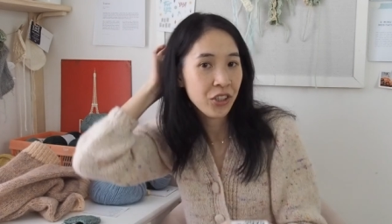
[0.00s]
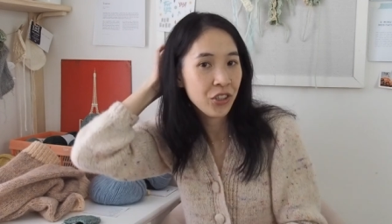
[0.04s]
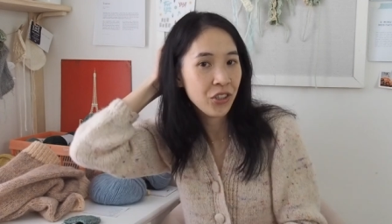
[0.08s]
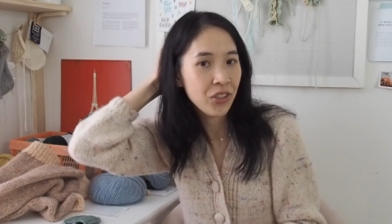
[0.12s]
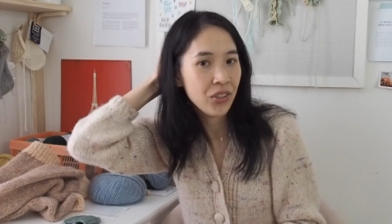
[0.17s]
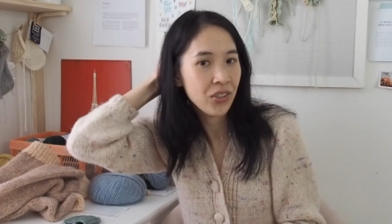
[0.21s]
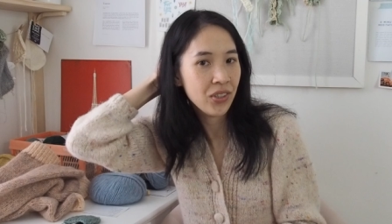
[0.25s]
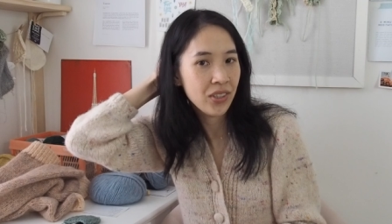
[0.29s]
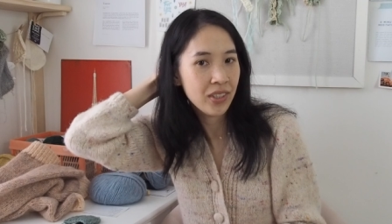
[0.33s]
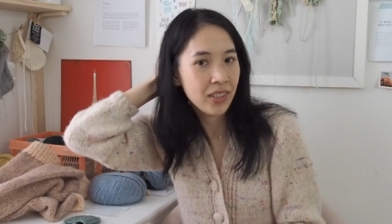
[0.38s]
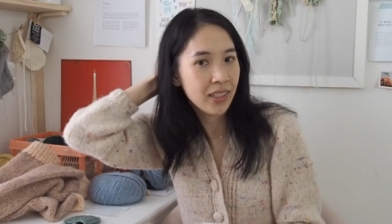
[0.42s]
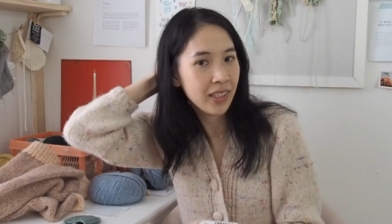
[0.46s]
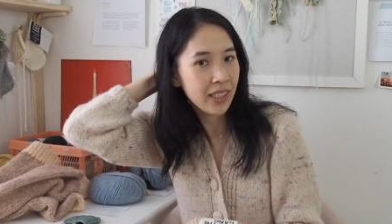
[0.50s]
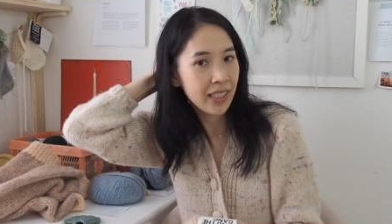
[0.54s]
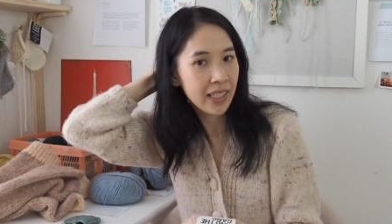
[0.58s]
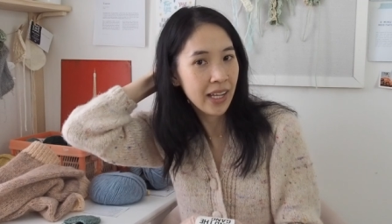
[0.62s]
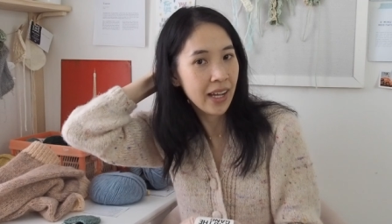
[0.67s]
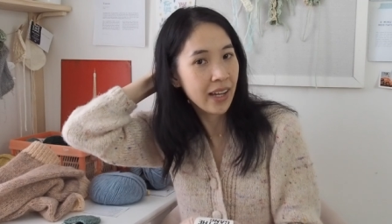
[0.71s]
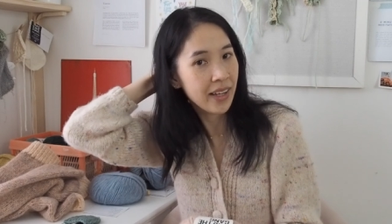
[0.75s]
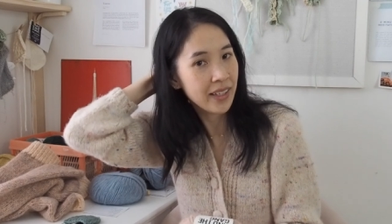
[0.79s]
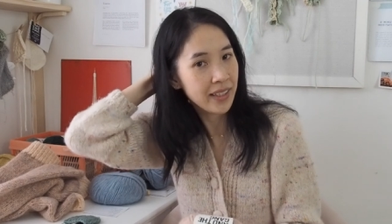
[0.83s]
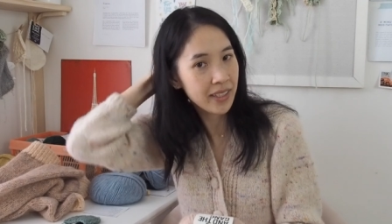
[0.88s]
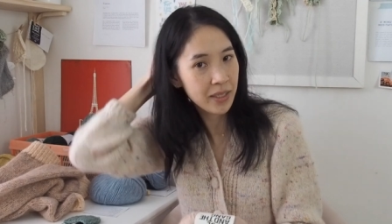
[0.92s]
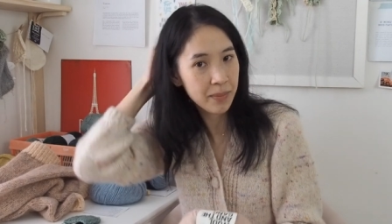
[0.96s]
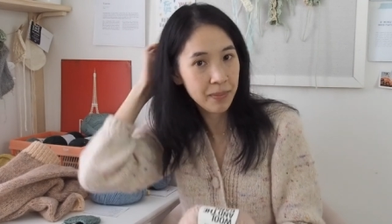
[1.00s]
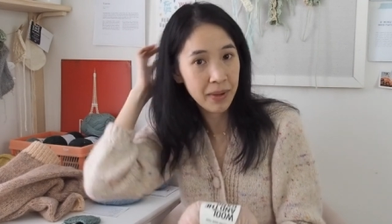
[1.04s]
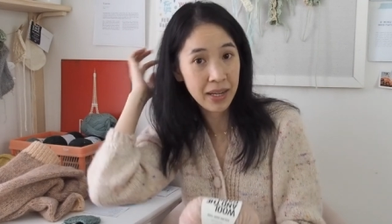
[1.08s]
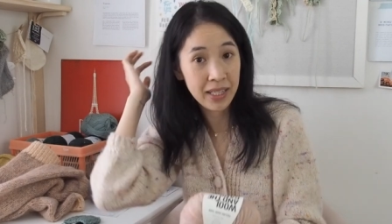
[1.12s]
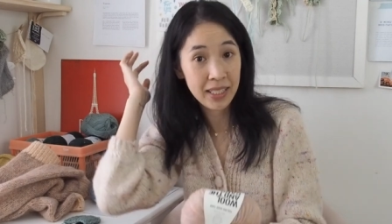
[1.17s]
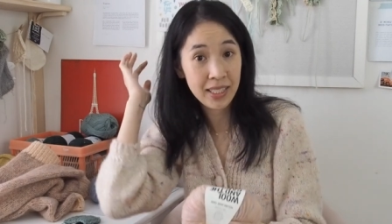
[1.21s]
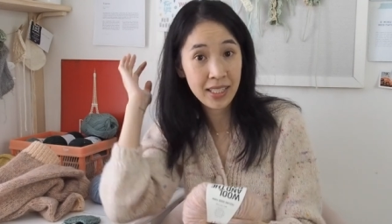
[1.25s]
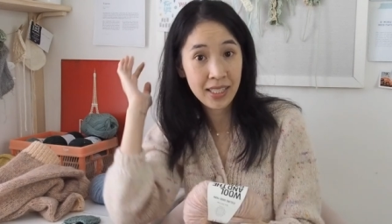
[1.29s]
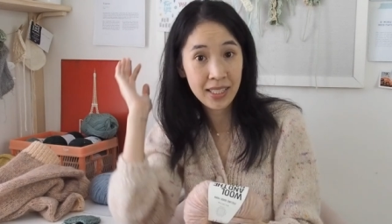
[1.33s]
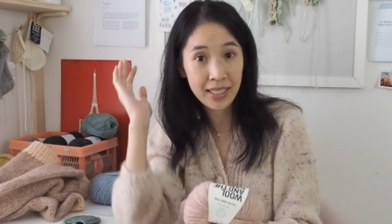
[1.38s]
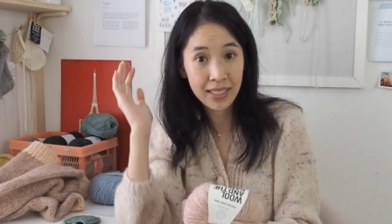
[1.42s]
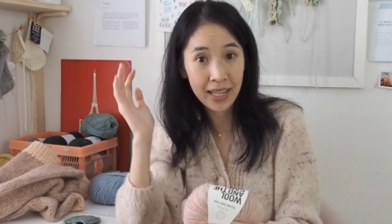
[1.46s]
to use the yarns in my
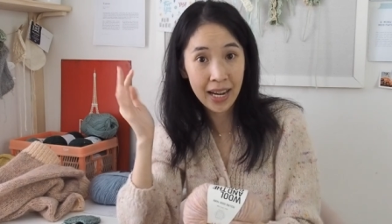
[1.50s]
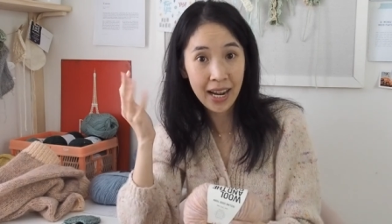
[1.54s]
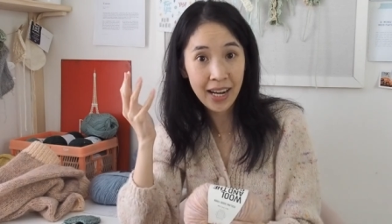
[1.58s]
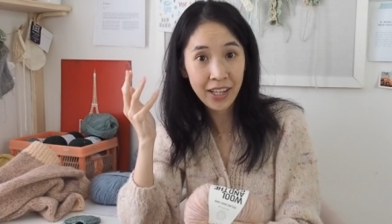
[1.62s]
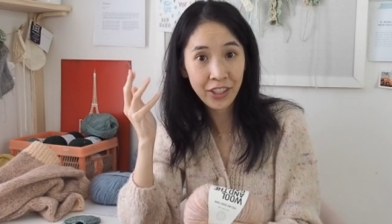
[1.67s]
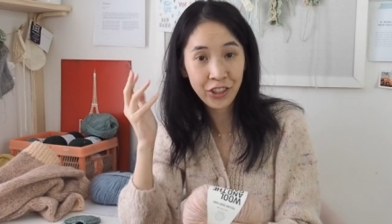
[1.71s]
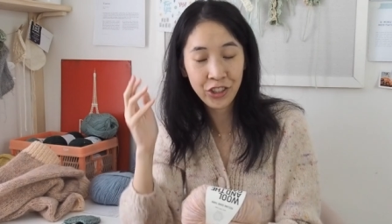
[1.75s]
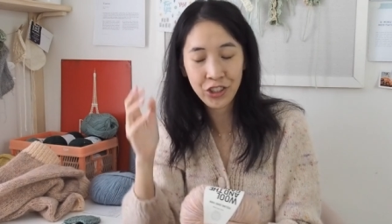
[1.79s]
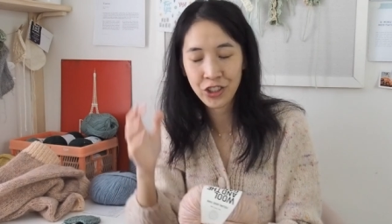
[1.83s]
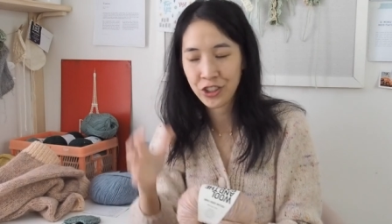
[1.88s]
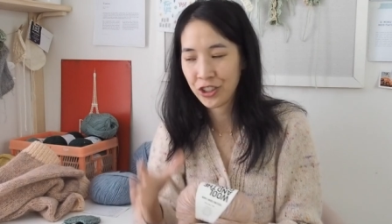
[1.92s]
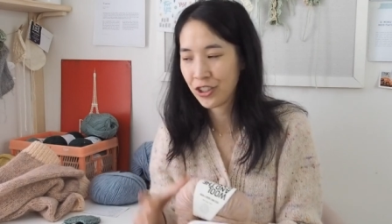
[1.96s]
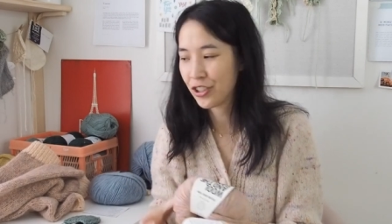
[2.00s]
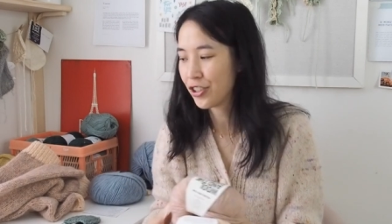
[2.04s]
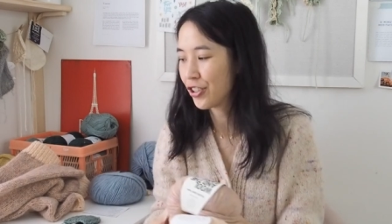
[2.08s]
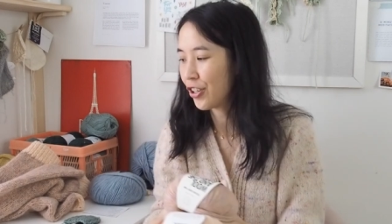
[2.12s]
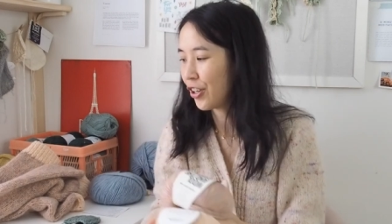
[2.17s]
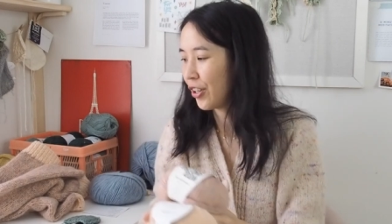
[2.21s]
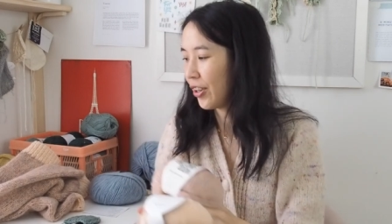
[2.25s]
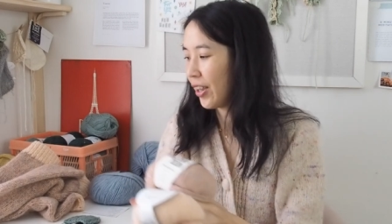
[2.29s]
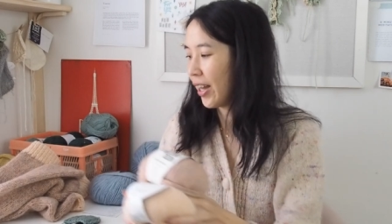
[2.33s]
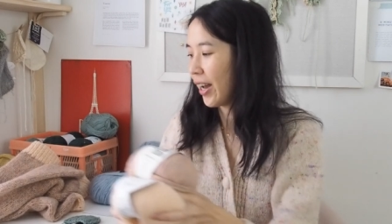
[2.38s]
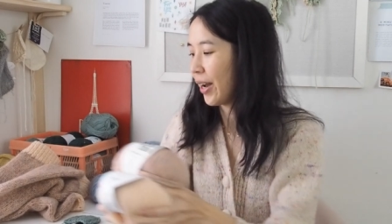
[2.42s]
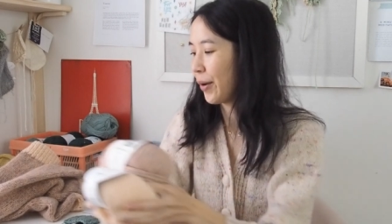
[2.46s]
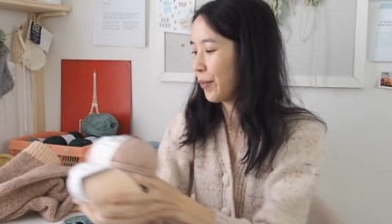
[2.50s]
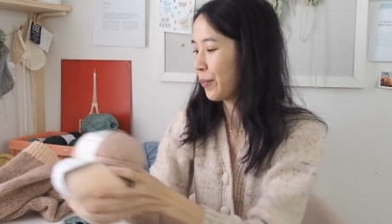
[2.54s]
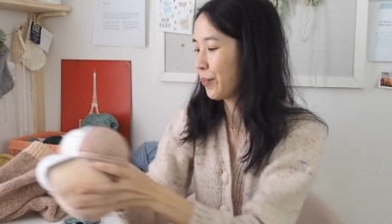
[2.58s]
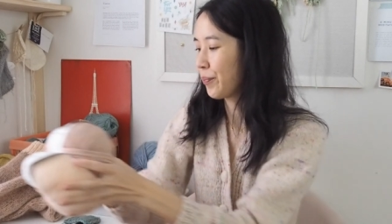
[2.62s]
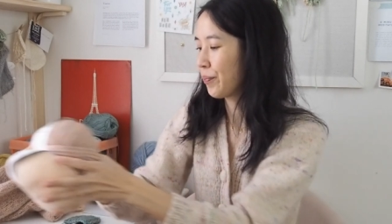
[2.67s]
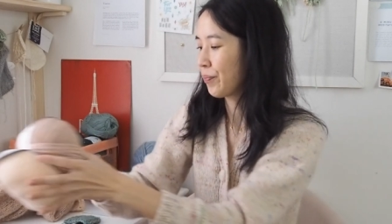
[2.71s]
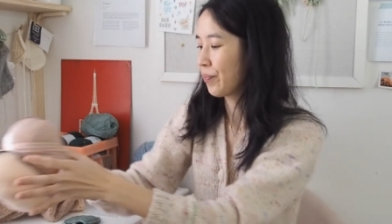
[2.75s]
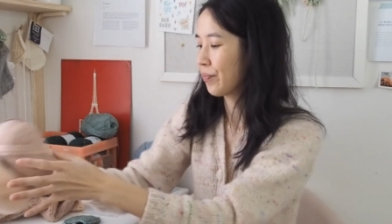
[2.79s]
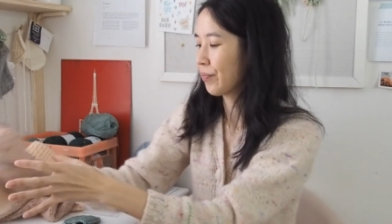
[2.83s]
stash so that